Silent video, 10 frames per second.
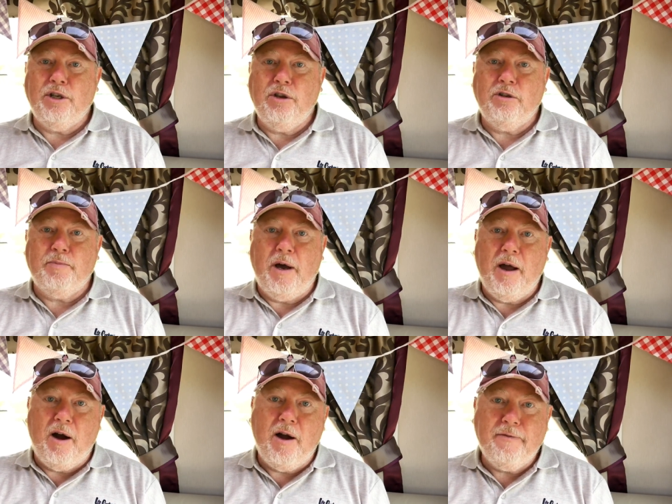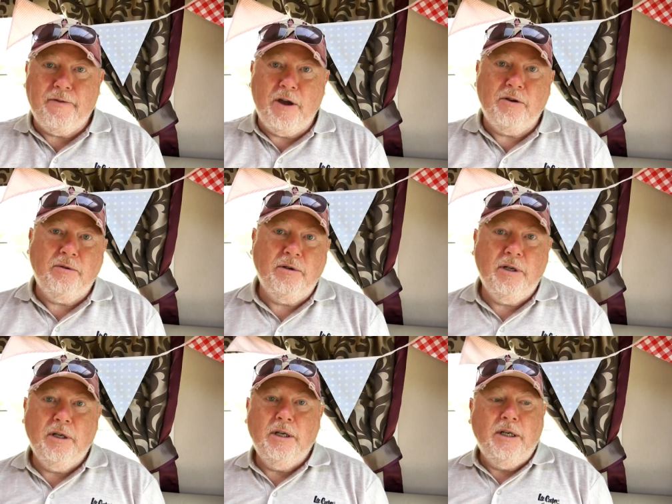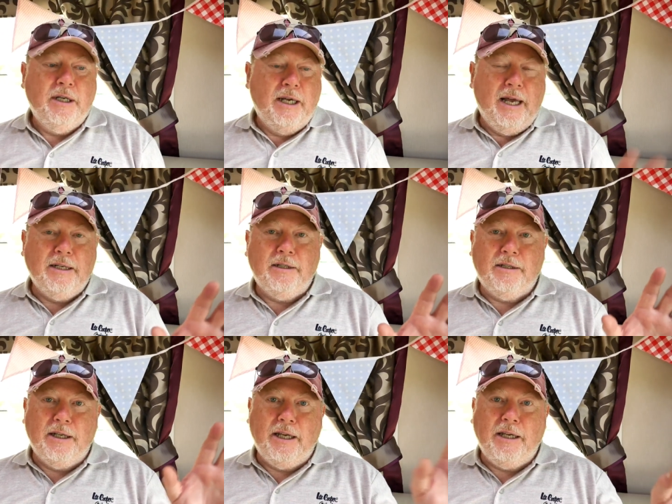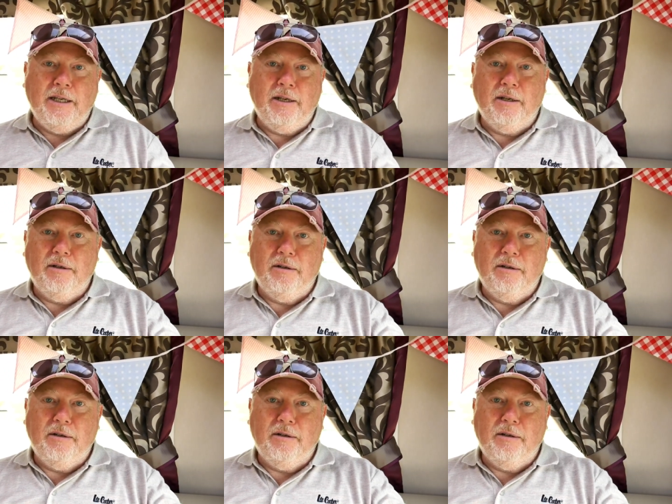I use my iPhone and the